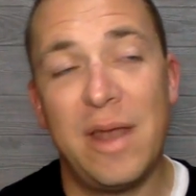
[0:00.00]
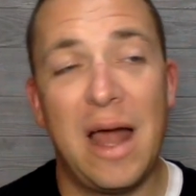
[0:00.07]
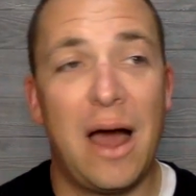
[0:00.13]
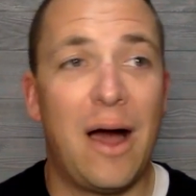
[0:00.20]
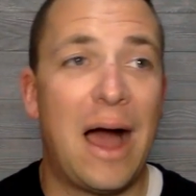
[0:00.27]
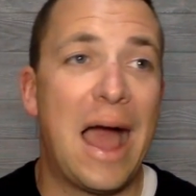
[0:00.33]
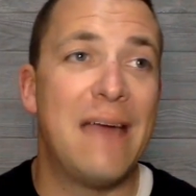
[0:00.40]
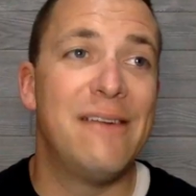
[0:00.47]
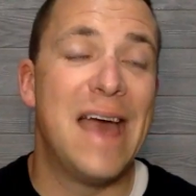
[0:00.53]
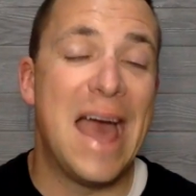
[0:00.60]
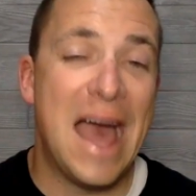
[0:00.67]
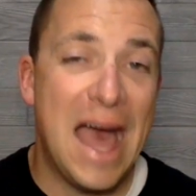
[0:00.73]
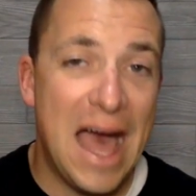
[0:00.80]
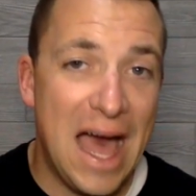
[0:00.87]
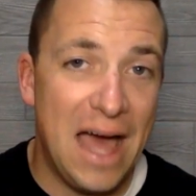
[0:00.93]
Now, I've
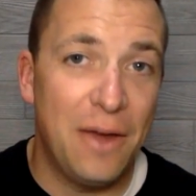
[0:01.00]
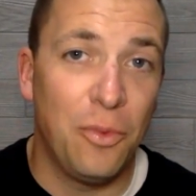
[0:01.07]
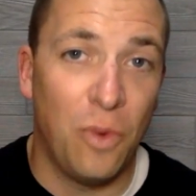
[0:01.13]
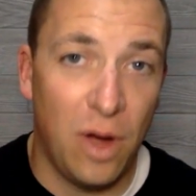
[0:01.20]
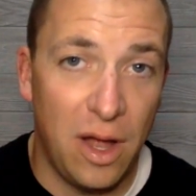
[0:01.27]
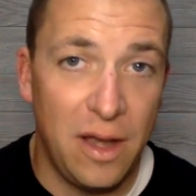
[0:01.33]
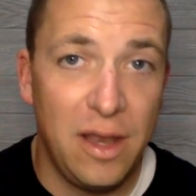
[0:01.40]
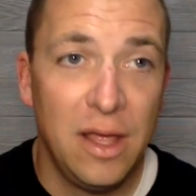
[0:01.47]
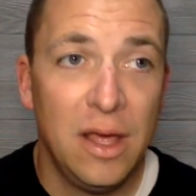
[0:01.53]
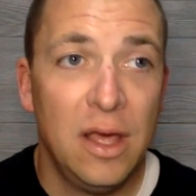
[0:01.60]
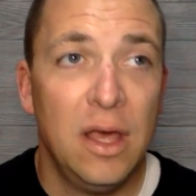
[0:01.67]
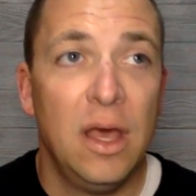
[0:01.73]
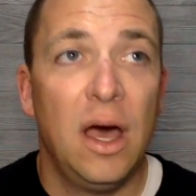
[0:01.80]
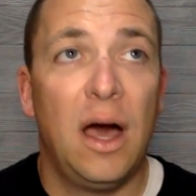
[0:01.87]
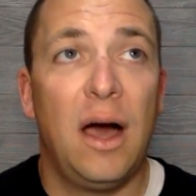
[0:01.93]
had one
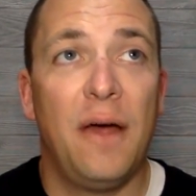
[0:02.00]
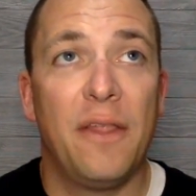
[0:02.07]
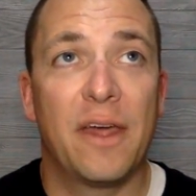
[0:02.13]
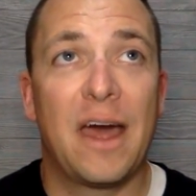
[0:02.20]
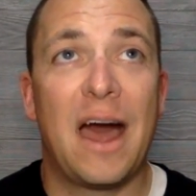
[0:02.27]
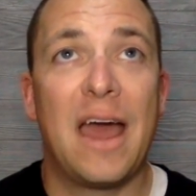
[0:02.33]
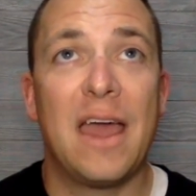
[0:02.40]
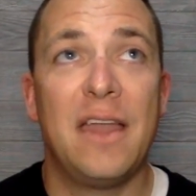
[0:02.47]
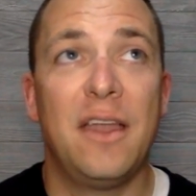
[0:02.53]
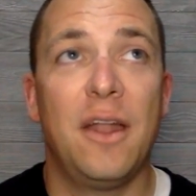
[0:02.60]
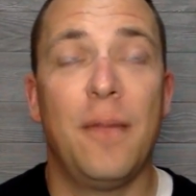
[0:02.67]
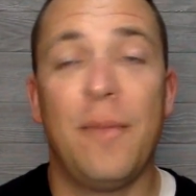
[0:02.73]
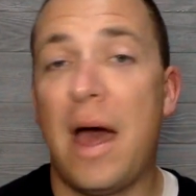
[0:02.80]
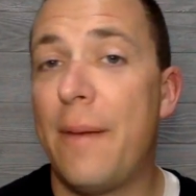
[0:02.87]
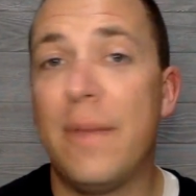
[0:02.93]
uh, the guy ended
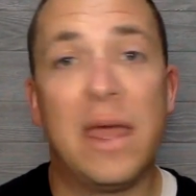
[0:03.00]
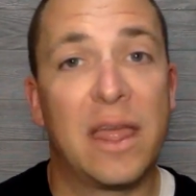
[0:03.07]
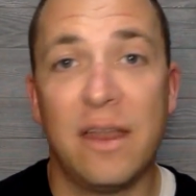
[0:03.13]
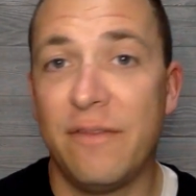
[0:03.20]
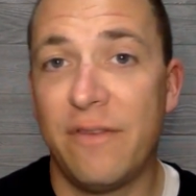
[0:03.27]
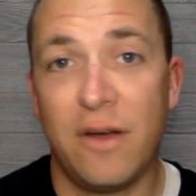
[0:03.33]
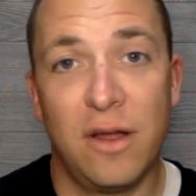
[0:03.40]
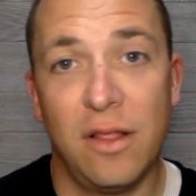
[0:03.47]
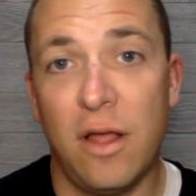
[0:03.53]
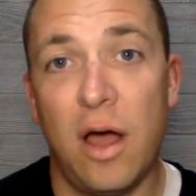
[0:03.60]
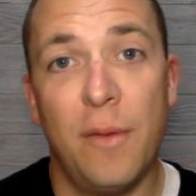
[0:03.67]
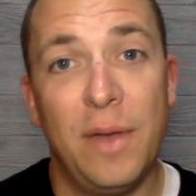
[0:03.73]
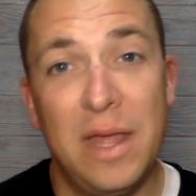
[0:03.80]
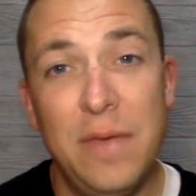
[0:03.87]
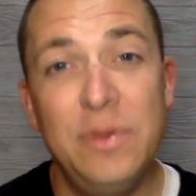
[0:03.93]
up not making it very
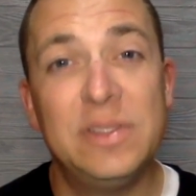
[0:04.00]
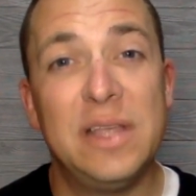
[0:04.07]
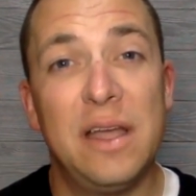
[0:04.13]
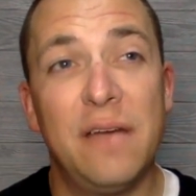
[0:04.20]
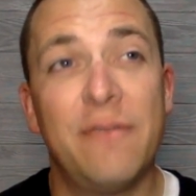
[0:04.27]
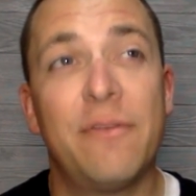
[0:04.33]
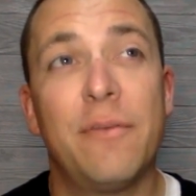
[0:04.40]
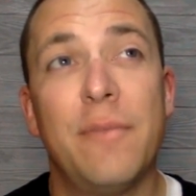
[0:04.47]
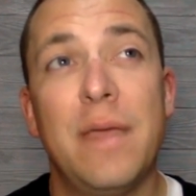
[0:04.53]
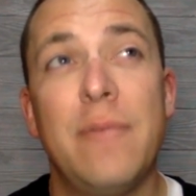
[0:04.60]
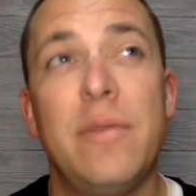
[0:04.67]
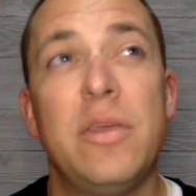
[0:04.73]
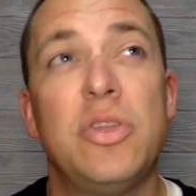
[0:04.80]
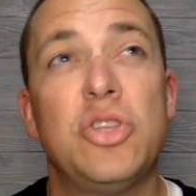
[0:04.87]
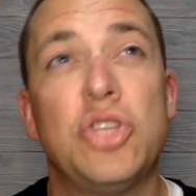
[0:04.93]
long, but he was there for
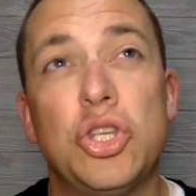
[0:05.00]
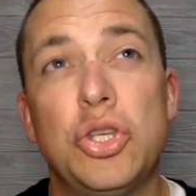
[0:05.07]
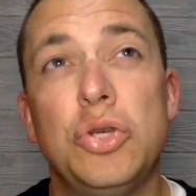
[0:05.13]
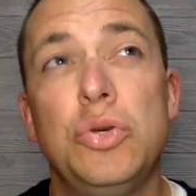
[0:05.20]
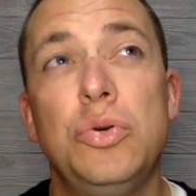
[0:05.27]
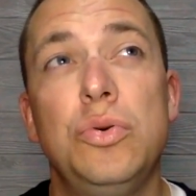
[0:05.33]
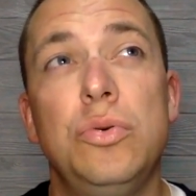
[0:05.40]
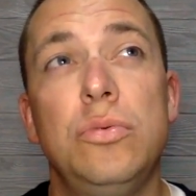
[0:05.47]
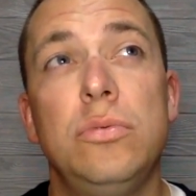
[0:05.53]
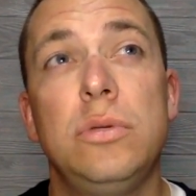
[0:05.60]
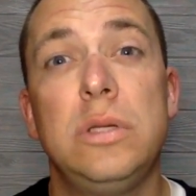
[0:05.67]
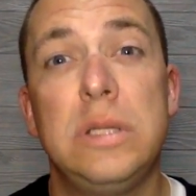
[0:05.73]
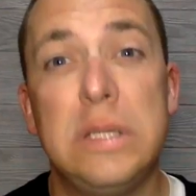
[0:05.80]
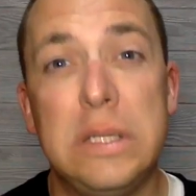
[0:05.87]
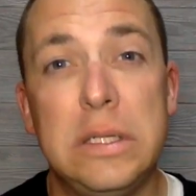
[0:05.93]
maybe two
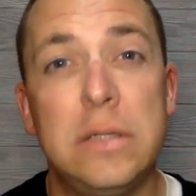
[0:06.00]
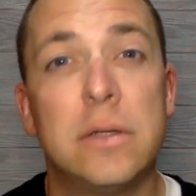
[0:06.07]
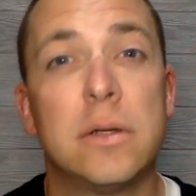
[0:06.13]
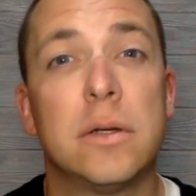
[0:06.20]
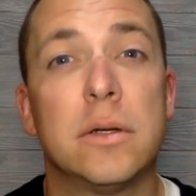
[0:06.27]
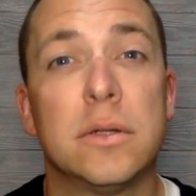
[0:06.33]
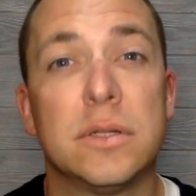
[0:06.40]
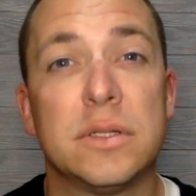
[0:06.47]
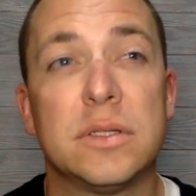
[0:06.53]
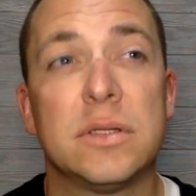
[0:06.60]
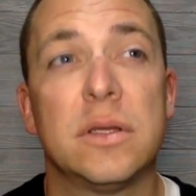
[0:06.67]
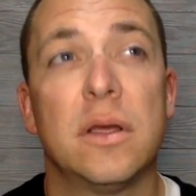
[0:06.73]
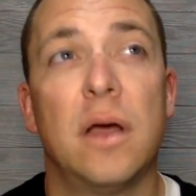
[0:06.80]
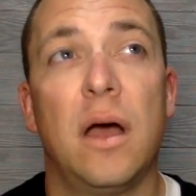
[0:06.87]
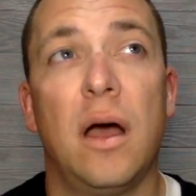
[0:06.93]
years
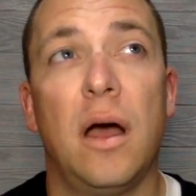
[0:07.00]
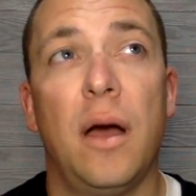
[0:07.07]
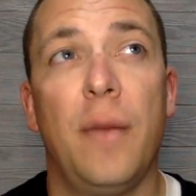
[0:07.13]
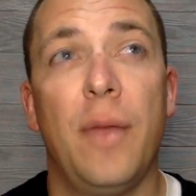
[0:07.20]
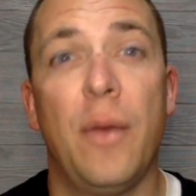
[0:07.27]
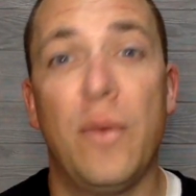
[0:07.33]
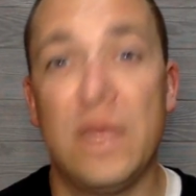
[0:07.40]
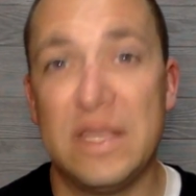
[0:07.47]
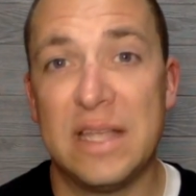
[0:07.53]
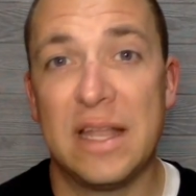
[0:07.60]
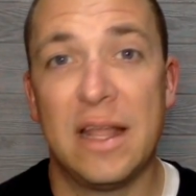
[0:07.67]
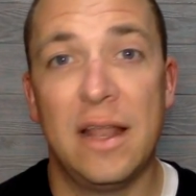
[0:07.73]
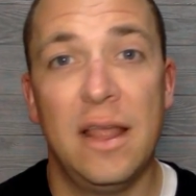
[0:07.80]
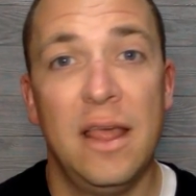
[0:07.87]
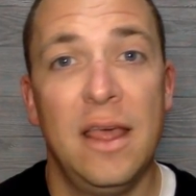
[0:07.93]
um, that we did
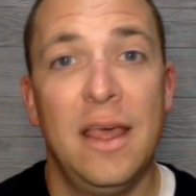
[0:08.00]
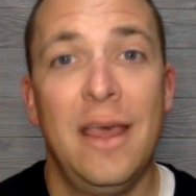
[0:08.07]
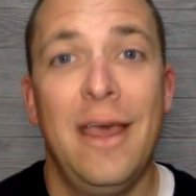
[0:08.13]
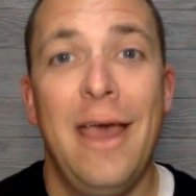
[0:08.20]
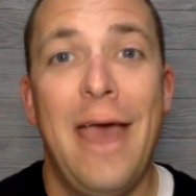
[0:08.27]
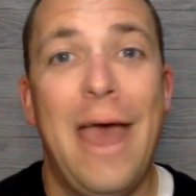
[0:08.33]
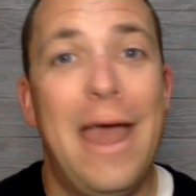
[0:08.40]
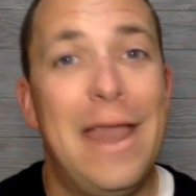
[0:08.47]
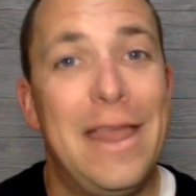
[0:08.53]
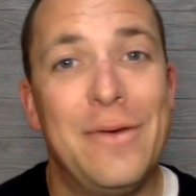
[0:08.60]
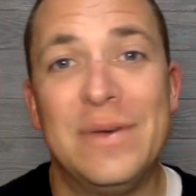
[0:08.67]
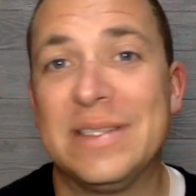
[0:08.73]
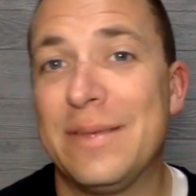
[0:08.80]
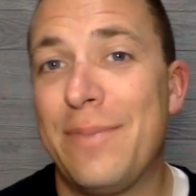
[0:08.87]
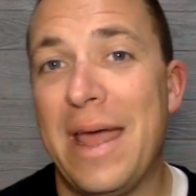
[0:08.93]
it, and he
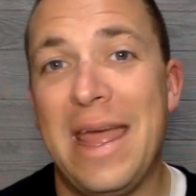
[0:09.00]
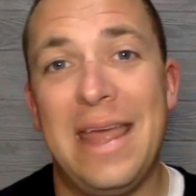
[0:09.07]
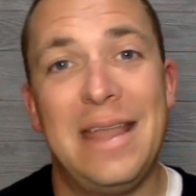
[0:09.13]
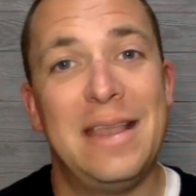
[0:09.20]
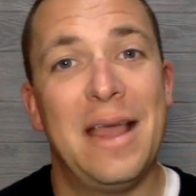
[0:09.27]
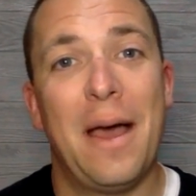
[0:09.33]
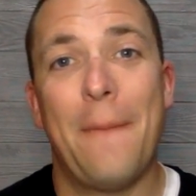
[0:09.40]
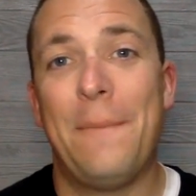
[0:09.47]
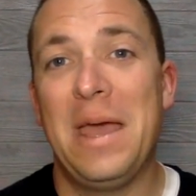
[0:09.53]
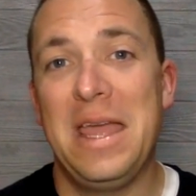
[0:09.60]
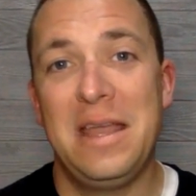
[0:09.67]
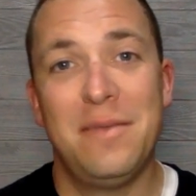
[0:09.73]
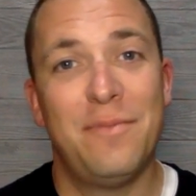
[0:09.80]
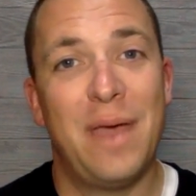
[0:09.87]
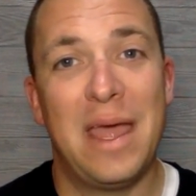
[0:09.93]
was a pain, a
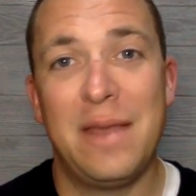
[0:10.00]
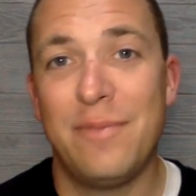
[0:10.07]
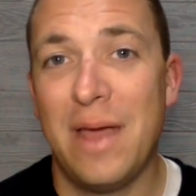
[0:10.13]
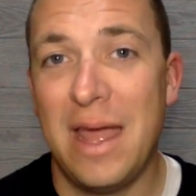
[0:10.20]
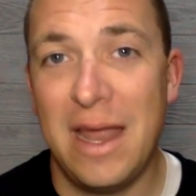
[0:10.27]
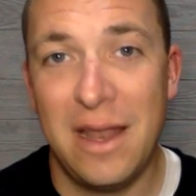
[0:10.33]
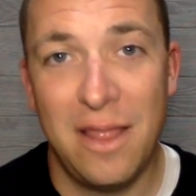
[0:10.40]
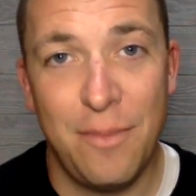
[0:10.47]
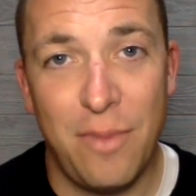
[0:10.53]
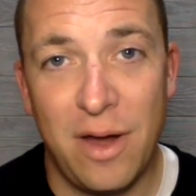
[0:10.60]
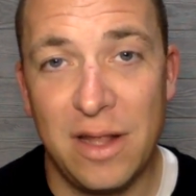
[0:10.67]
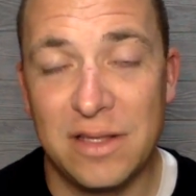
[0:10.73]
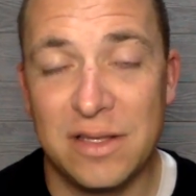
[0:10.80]
pain, pain, pain in the butt. He